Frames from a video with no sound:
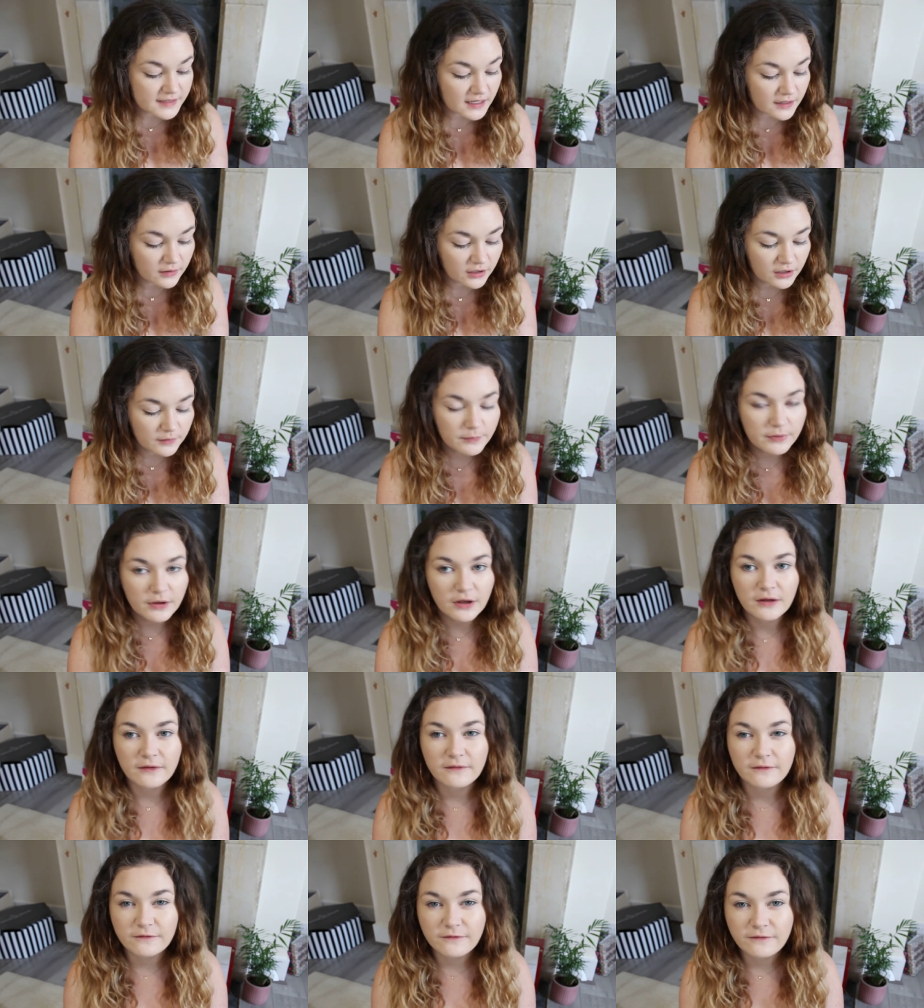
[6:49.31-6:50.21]
And I'm going to put
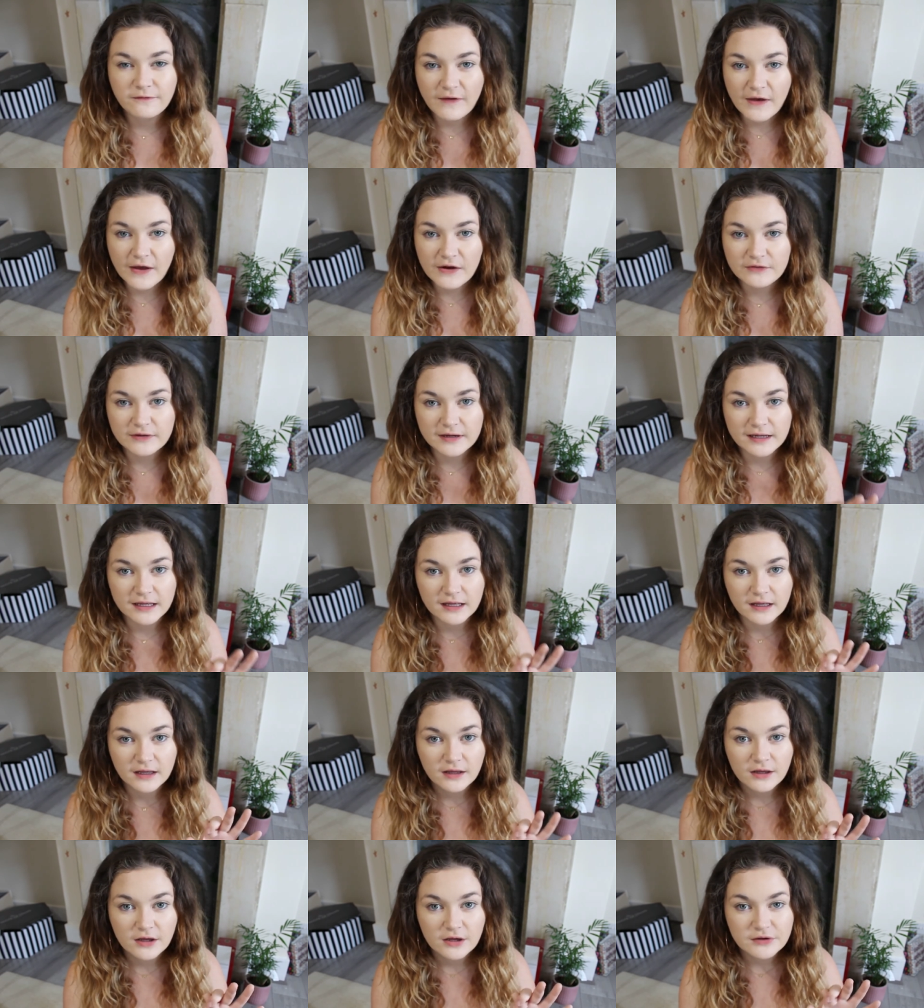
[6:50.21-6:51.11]
very,
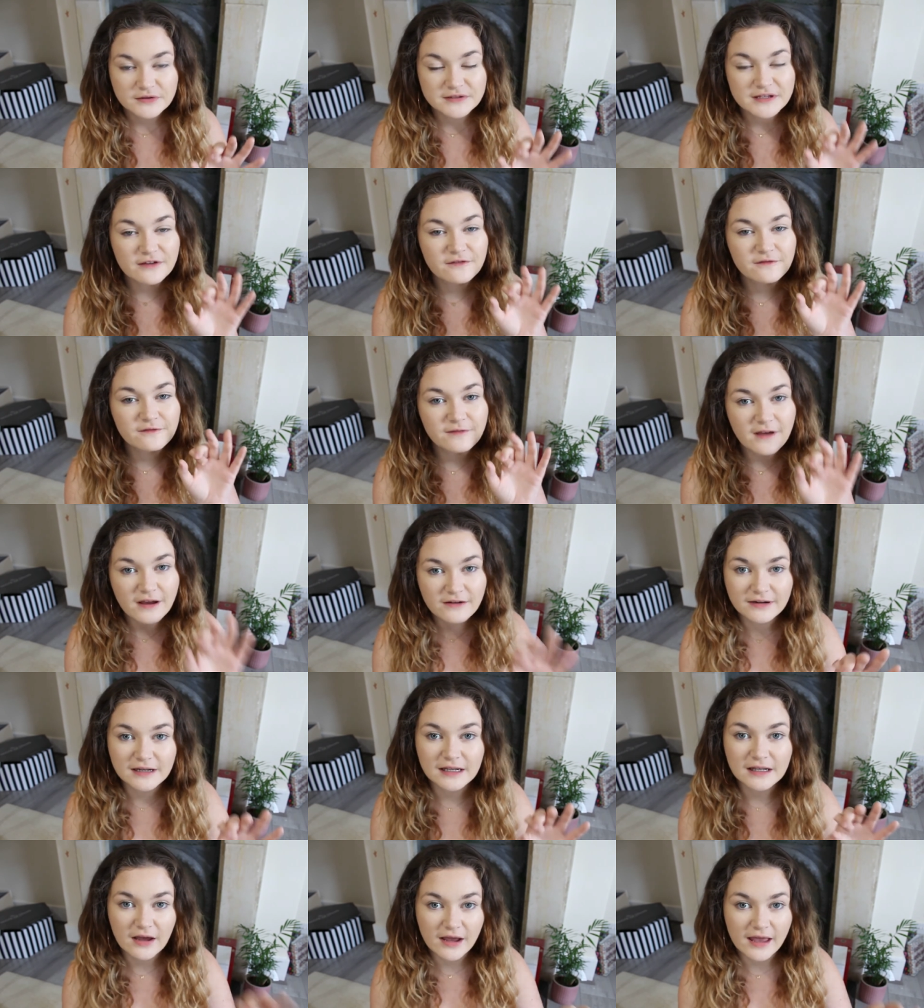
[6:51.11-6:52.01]
using a
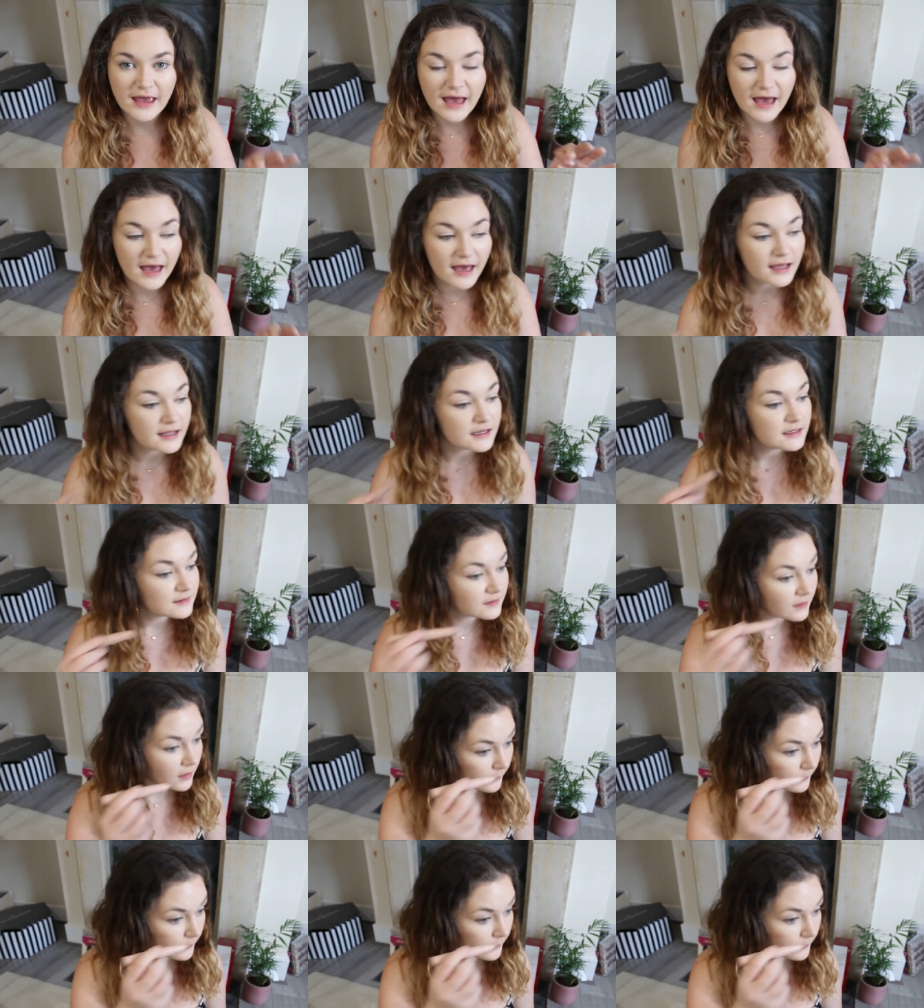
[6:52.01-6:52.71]
very light hand,